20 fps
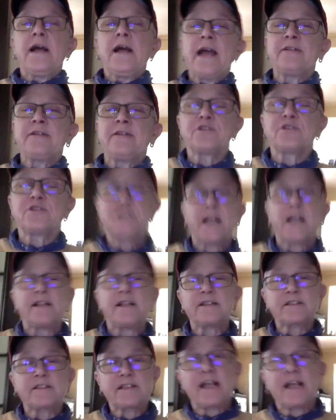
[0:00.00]
and those and
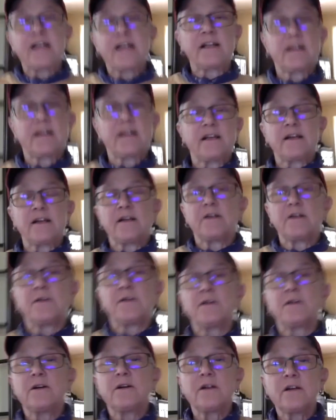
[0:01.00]
really
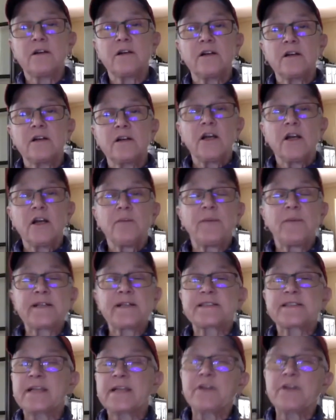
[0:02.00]
interesting. But
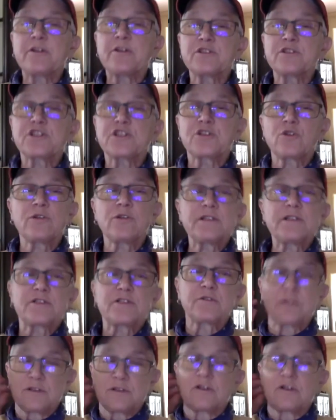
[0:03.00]
some of those stories
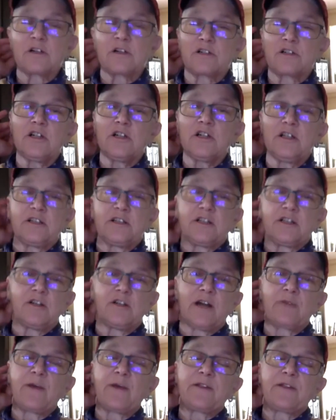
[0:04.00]
are are good. You know,
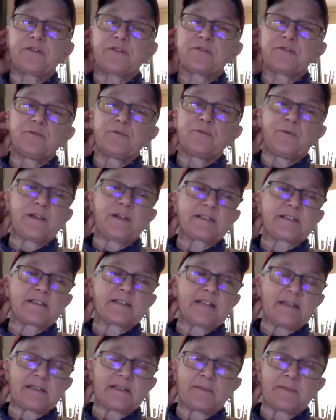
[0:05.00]
I went through what's his
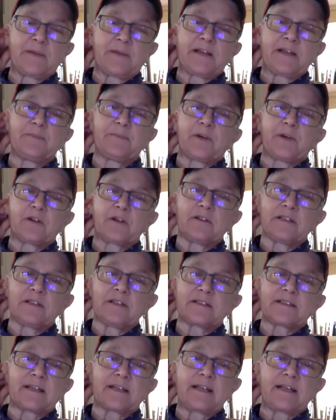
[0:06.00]
name, Sabina
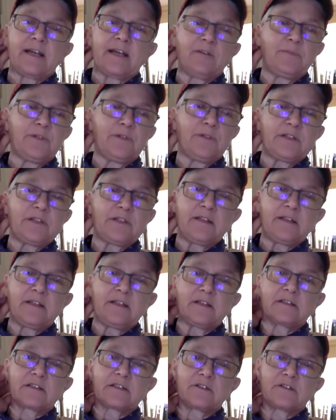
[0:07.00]
Bartlett's account book in the
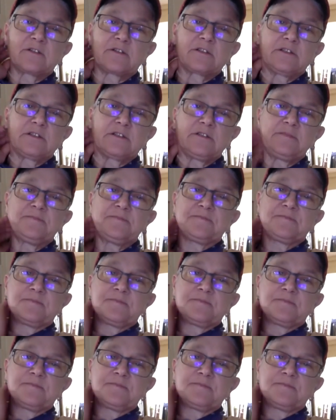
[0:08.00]
historical